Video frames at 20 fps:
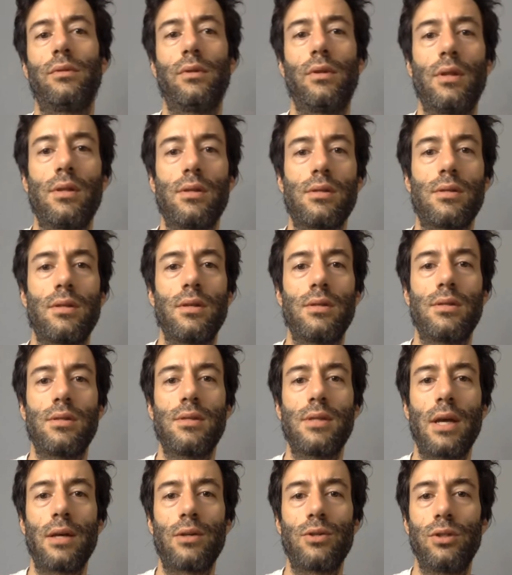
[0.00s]
this
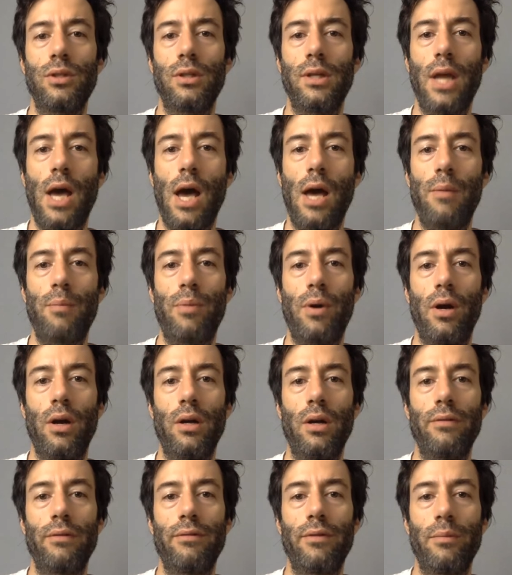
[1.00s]
is actually not
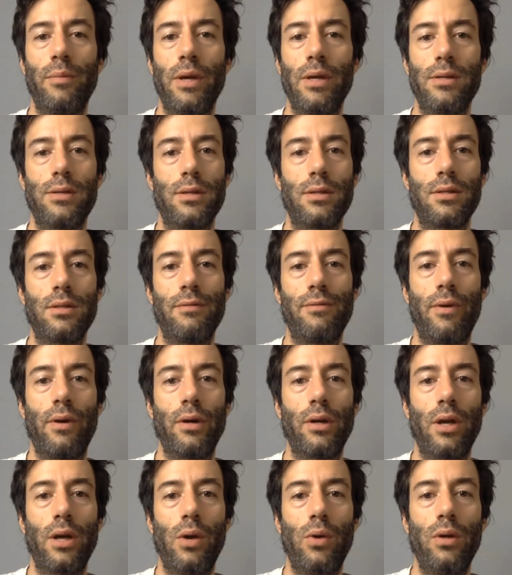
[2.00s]
part of the
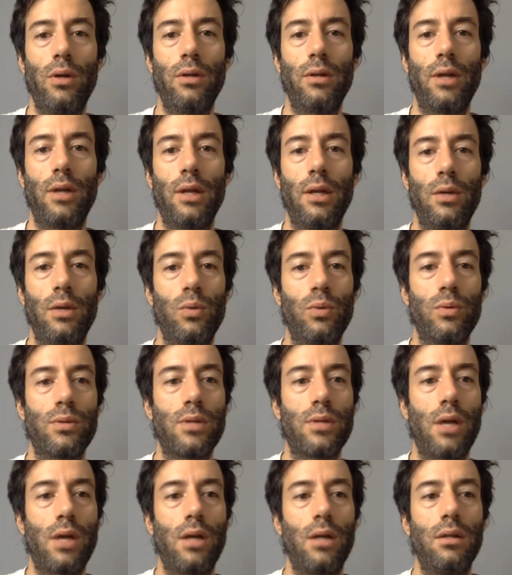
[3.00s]
base64 encoding, that equal
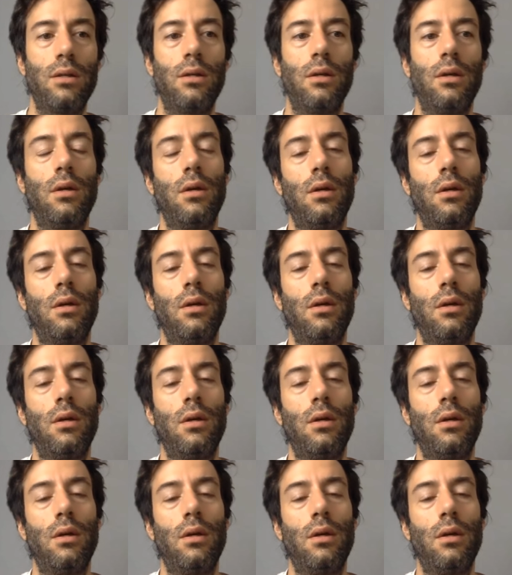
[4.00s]
sign.